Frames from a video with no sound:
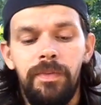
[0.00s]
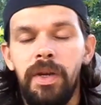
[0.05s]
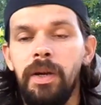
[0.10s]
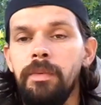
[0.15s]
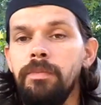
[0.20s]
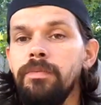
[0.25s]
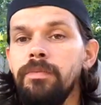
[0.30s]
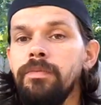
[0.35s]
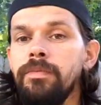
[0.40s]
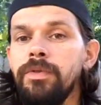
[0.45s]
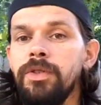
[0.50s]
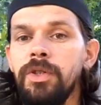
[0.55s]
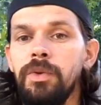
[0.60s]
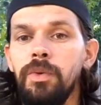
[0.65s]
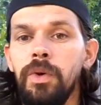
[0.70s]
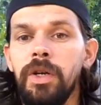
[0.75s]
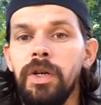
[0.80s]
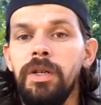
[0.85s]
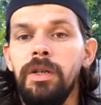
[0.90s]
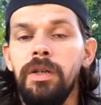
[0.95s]
I'm still
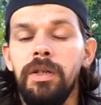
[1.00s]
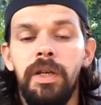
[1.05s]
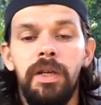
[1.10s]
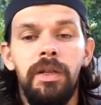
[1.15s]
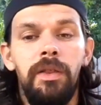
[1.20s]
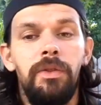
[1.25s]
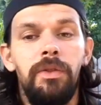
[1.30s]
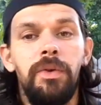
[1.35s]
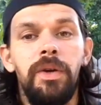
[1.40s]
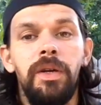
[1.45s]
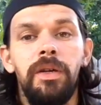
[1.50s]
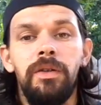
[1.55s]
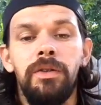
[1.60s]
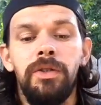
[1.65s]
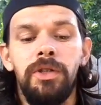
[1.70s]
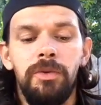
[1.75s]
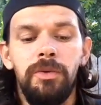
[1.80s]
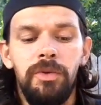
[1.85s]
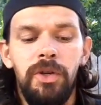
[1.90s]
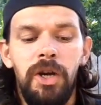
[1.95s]
working on getting 300
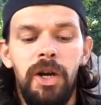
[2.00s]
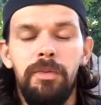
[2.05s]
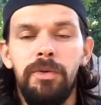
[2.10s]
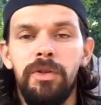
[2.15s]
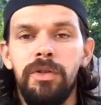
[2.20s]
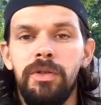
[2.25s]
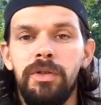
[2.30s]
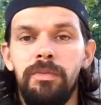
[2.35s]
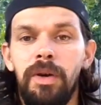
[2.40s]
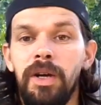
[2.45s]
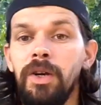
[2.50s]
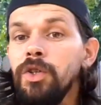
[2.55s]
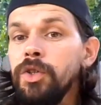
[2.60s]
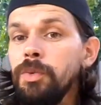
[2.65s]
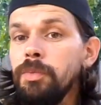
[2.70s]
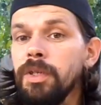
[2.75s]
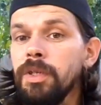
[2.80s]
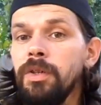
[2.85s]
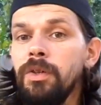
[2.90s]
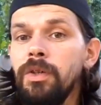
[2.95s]
subscribers. My
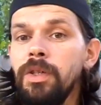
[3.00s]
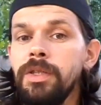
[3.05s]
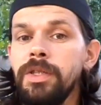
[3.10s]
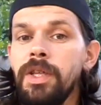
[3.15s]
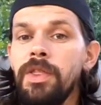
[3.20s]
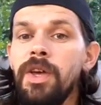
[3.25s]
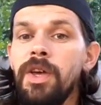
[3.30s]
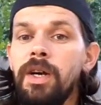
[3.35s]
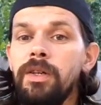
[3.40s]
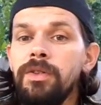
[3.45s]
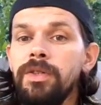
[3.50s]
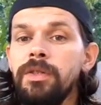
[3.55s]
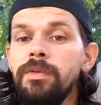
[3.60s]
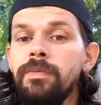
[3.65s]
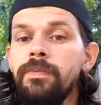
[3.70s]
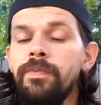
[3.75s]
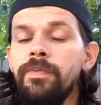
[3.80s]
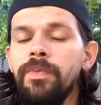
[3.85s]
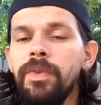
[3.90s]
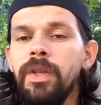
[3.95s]
ultimate goal is
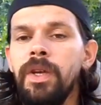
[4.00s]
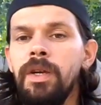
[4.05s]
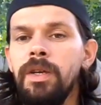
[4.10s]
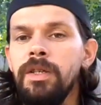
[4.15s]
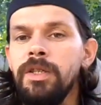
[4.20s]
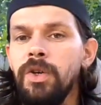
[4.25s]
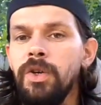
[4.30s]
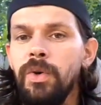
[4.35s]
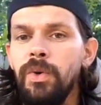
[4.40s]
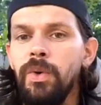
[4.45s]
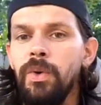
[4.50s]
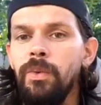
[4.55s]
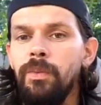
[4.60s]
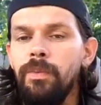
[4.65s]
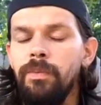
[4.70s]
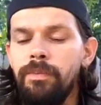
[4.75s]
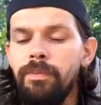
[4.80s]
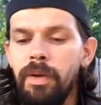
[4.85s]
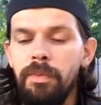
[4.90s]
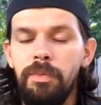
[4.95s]
1,000, so
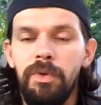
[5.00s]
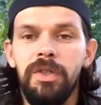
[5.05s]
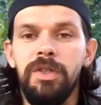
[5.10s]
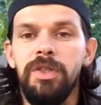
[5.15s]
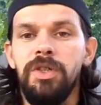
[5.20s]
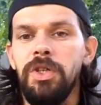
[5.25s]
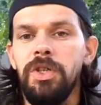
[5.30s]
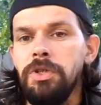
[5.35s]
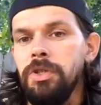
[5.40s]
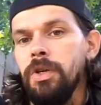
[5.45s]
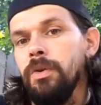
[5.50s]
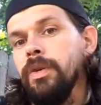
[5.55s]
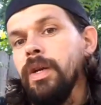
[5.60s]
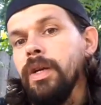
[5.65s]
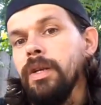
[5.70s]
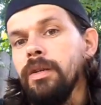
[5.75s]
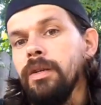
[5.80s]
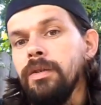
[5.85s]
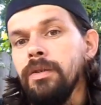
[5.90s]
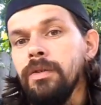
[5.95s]
people can start
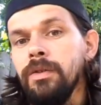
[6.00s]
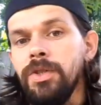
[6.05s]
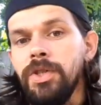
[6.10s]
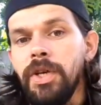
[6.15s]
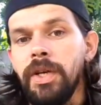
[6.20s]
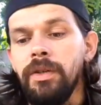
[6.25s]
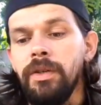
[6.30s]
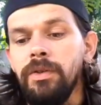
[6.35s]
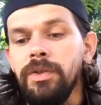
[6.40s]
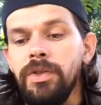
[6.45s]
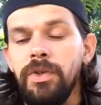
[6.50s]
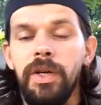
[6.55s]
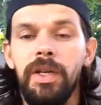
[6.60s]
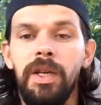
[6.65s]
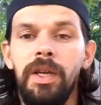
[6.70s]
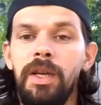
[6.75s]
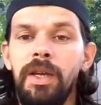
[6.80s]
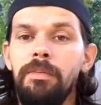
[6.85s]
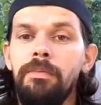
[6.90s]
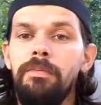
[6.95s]
donating to the channel so I
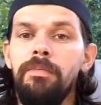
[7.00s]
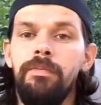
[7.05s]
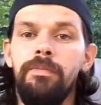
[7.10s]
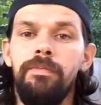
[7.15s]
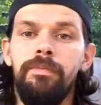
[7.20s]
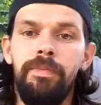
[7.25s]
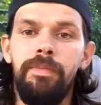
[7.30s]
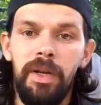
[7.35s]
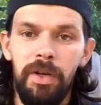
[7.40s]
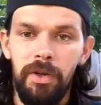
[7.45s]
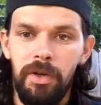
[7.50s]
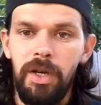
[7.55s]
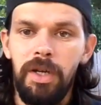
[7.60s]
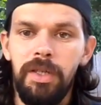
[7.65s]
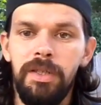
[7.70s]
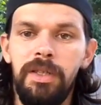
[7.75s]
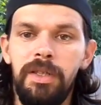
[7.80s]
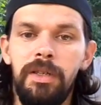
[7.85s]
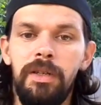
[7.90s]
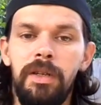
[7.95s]
can get better
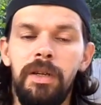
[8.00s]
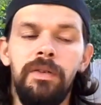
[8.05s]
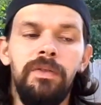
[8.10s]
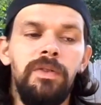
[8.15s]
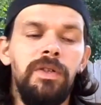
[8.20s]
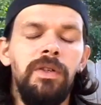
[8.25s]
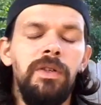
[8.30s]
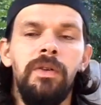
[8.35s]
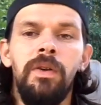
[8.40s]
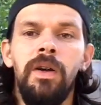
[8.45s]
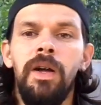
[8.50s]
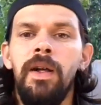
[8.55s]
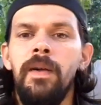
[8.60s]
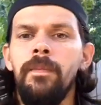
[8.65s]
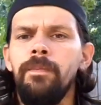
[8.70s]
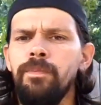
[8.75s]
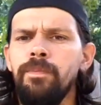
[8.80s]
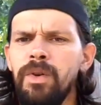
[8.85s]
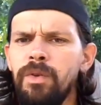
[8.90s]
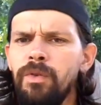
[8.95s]
content out to you.
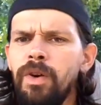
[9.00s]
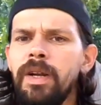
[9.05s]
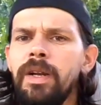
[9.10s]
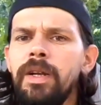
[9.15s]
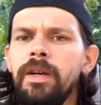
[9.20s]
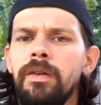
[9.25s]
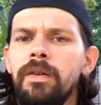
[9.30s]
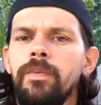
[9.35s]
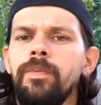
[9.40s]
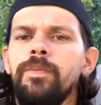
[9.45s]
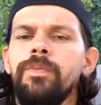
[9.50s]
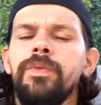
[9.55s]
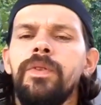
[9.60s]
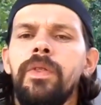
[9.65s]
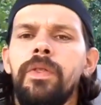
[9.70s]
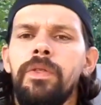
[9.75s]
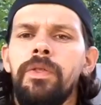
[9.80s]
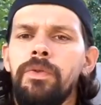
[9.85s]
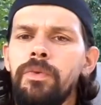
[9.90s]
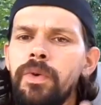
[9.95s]
But right now,
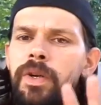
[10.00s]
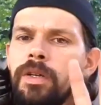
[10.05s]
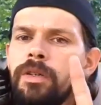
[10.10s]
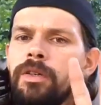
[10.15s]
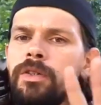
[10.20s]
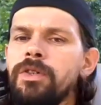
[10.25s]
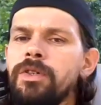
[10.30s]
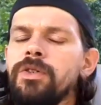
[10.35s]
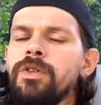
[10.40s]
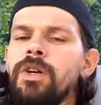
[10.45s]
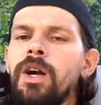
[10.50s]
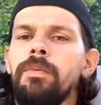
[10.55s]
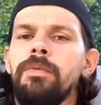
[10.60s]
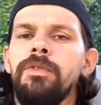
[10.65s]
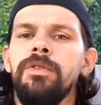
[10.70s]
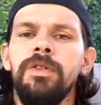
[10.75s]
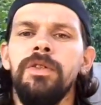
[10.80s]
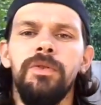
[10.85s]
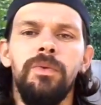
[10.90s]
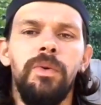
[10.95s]
300
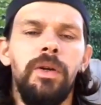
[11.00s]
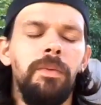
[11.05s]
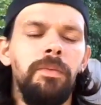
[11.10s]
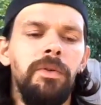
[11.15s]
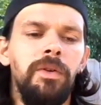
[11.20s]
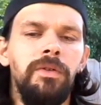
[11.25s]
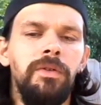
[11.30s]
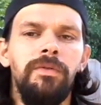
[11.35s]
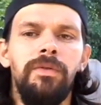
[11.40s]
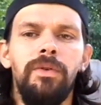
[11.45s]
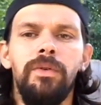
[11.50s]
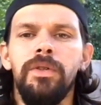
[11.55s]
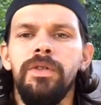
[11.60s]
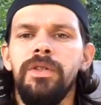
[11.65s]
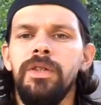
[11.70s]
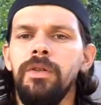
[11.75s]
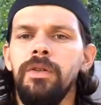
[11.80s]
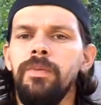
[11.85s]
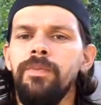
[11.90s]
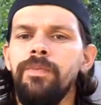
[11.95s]
subscribers is what I'm going for.
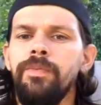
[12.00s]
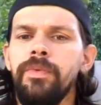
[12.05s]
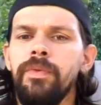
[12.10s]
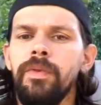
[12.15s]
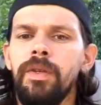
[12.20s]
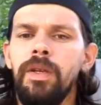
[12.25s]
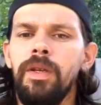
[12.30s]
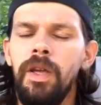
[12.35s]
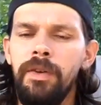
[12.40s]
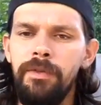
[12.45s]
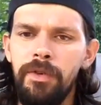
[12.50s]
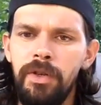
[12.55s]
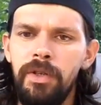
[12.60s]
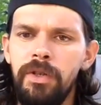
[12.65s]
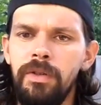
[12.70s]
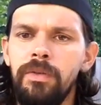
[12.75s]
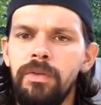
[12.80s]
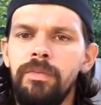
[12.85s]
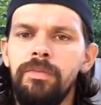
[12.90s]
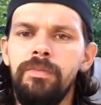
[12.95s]
So if you're
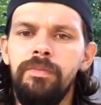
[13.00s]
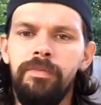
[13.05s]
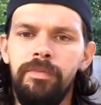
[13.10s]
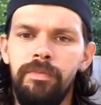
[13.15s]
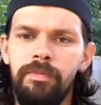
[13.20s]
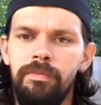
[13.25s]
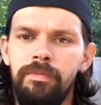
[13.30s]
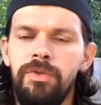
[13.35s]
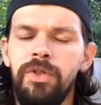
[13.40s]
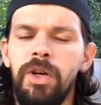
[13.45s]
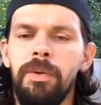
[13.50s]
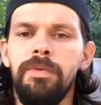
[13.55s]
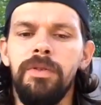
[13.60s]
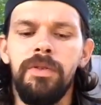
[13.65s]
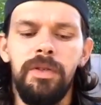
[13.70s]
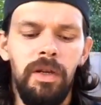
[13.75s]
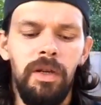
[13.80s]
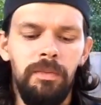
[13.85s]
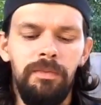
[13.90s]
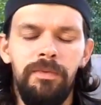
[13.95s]
new, drop a
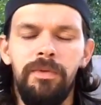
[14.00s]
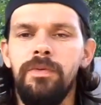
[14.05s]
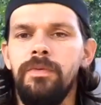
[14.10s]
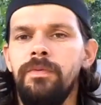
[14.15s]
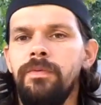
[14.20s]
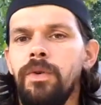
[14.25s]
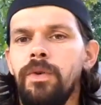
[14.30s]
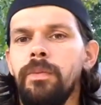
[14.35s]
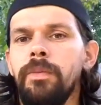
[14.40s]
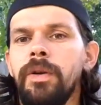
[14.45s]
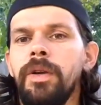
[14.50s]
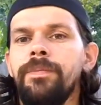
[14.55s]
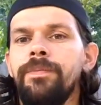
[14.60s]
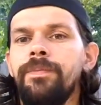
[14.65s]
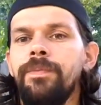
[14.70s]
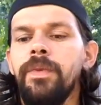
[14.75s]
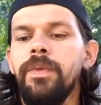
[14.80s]
sub for me.